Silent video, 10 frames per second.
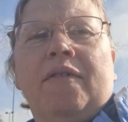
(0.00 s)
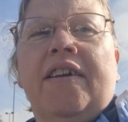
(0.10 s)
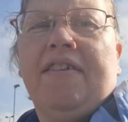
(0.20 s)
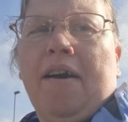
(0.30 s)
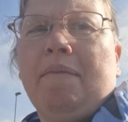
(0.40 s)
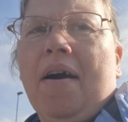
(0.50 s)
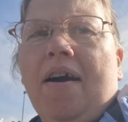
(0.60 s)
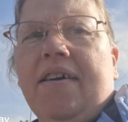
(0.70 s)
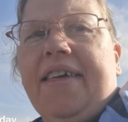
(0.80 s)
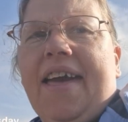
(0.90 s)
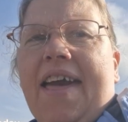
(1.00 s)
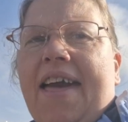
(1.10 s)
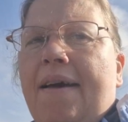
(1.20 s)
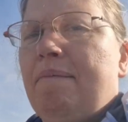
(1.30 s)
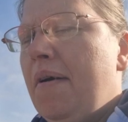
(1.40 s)
retail park
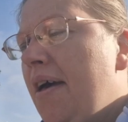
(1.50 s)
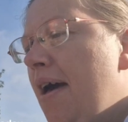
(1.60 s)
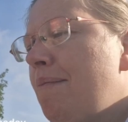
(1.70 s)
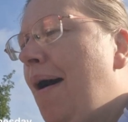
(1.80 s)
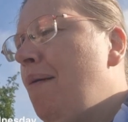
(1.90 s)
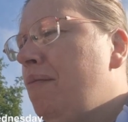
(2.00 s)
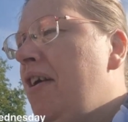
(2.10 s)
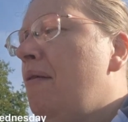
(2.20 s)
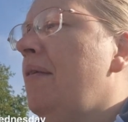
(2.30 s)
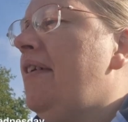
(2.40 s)
in Banbury, aren't we